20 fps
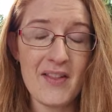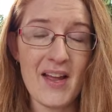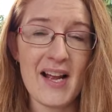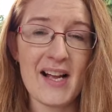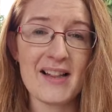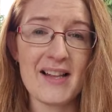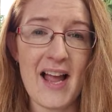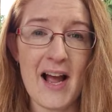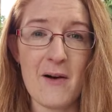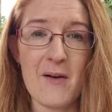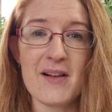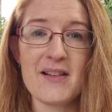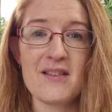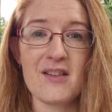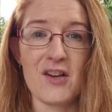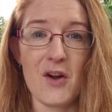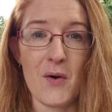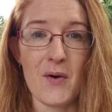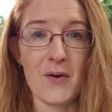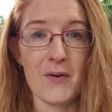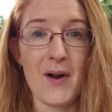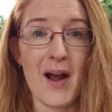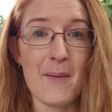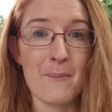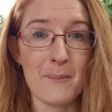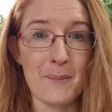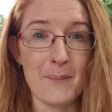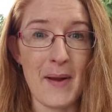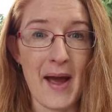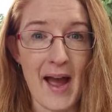They allow us to go and
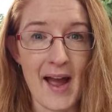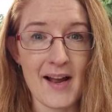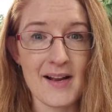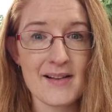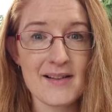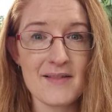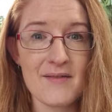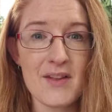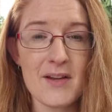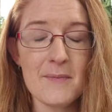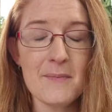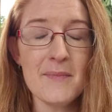grab bags of